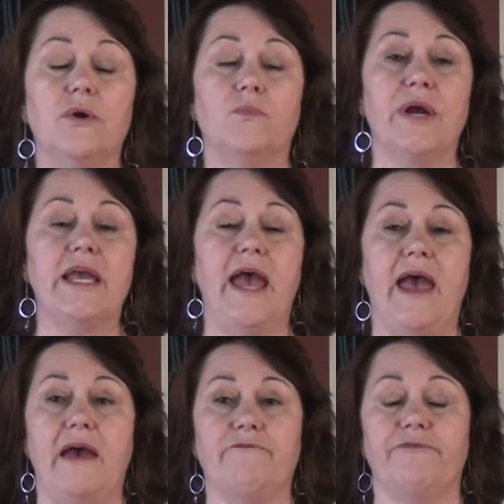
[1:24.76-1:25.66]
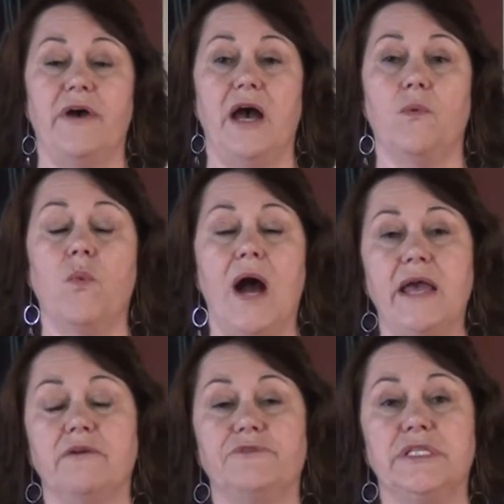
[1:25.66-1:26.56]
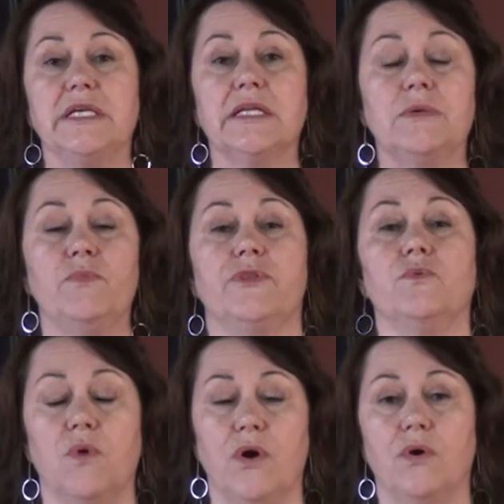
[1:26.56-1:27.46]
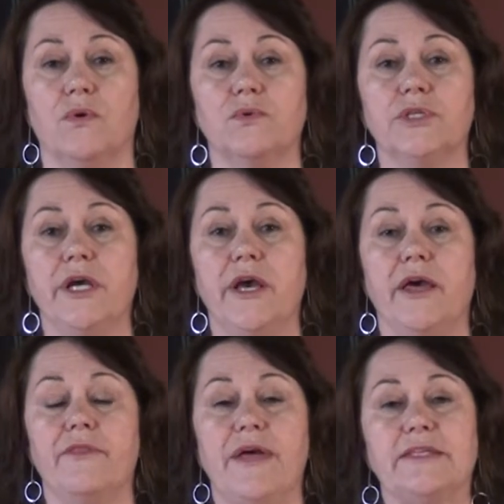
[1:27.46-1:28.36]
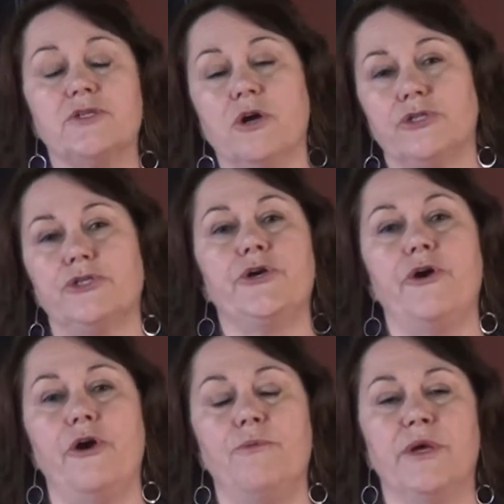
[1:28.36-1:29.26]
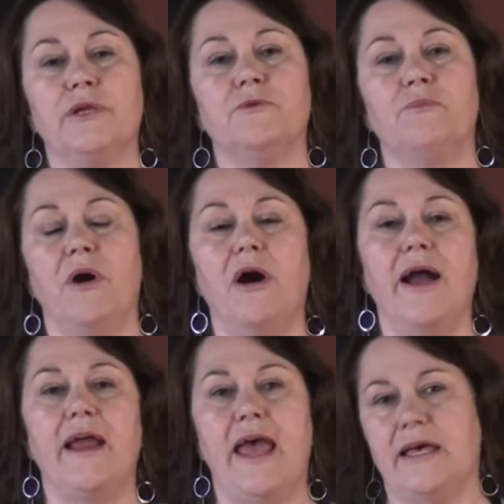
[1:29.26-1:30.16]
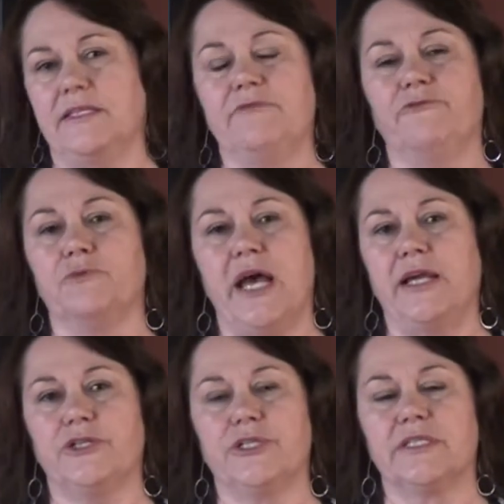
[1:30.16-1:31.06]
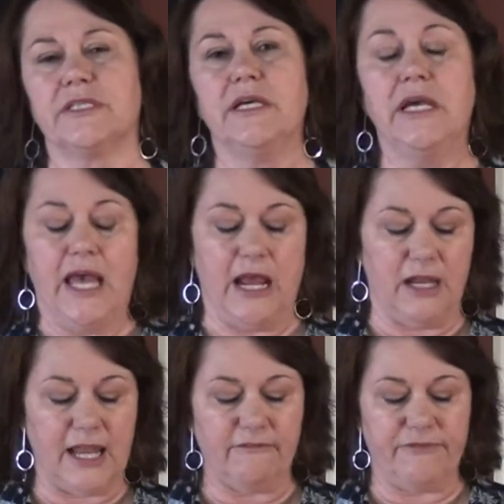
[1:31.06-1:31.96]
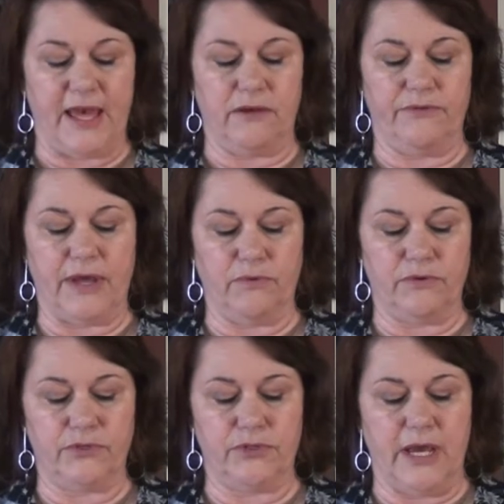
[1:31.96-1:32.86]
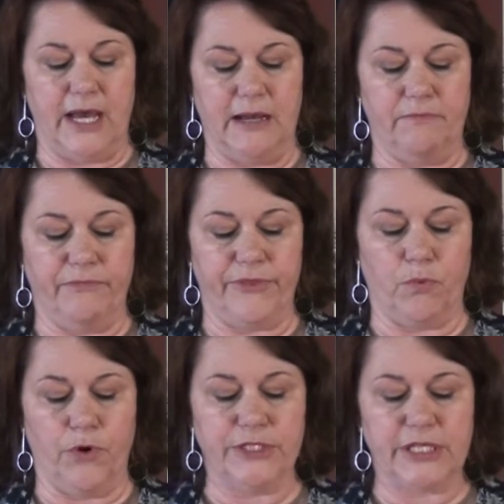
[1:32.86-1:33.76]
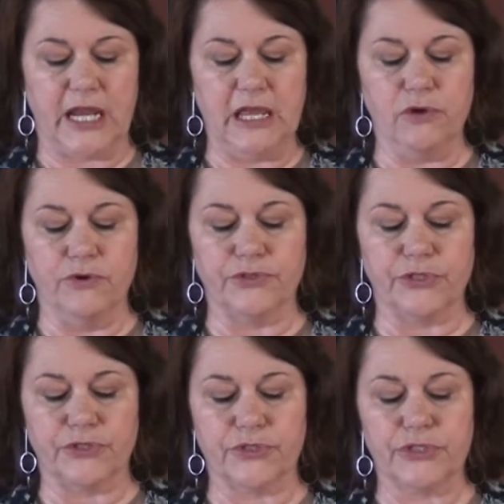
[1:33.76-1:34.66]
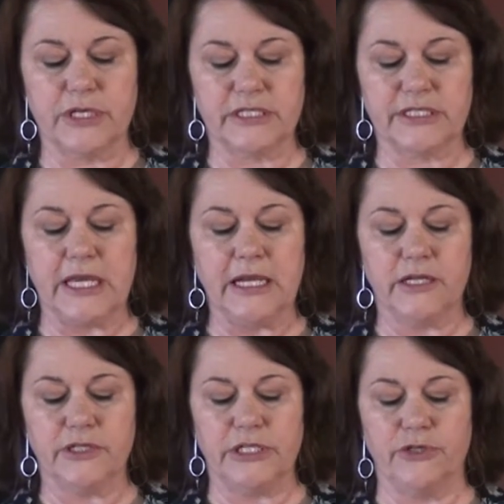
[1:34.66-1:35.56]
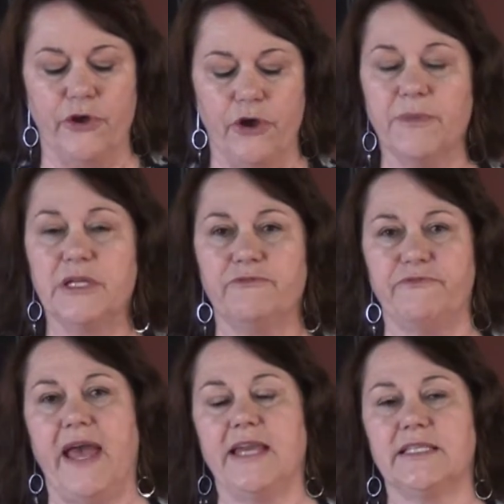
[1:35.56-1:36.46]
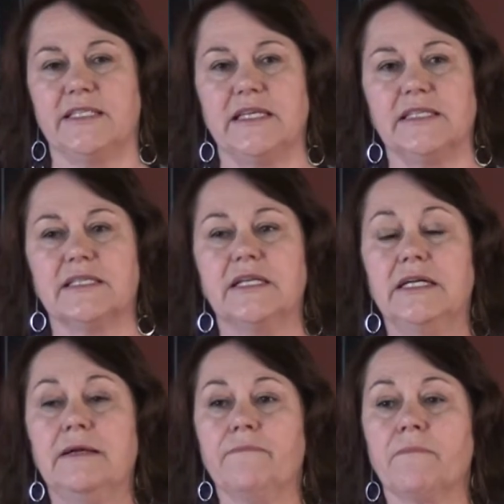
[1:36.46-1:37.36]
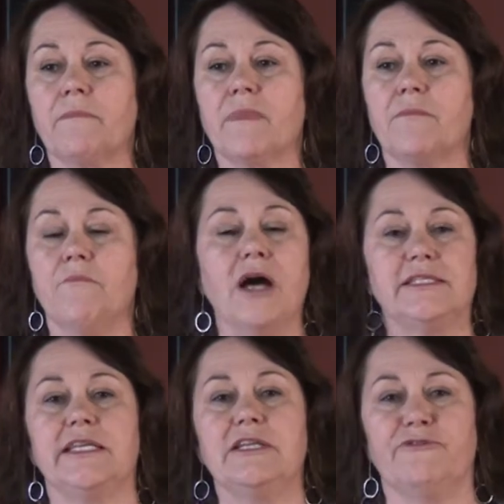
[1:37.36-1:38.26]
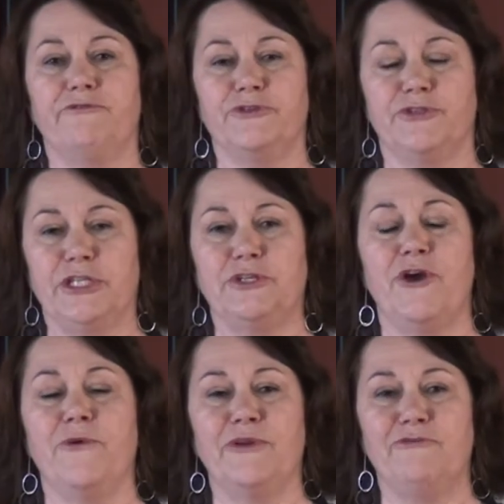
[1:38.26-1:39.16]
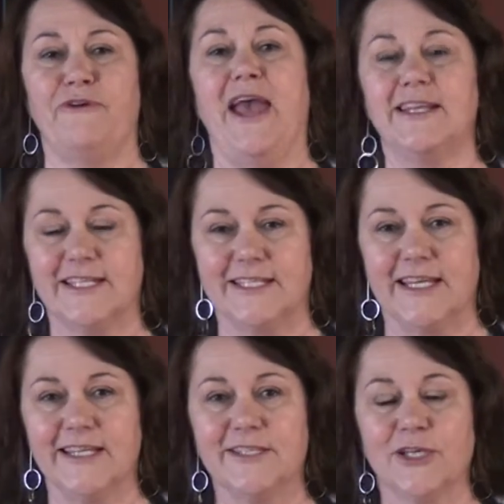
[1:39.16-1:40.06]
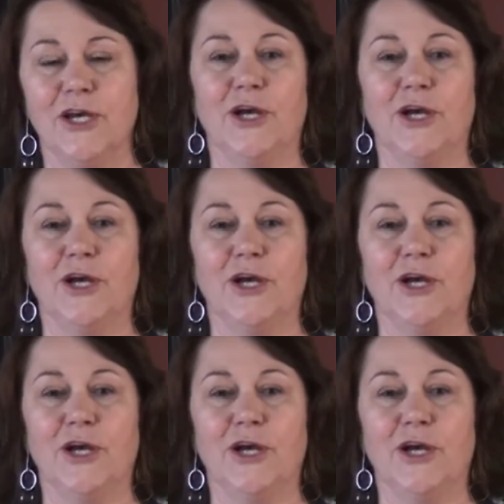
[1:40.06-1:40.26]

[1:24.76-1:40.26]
we have a way of dealing with the world that's not determined by our sinful natures. And I love that, that um, the words that he uses sin determined fantasies. My sin de- determined fantasies